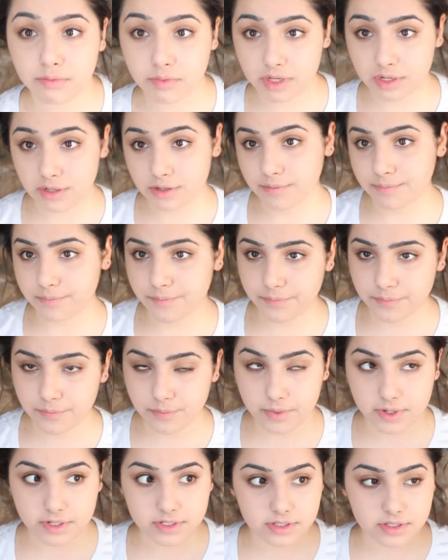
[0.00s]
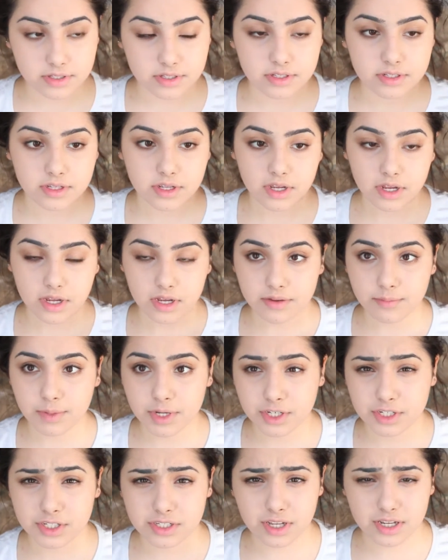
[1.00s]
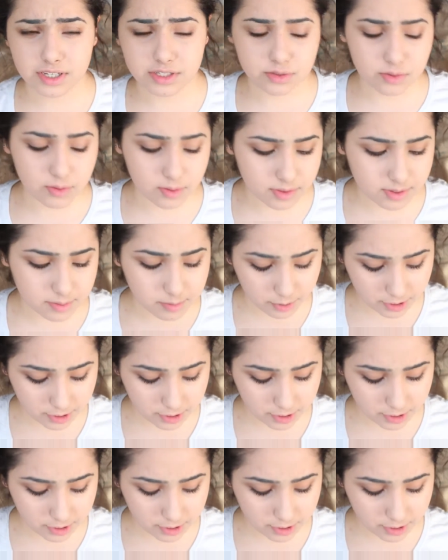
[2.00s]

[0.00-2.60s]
women, most of the pictures I saw, their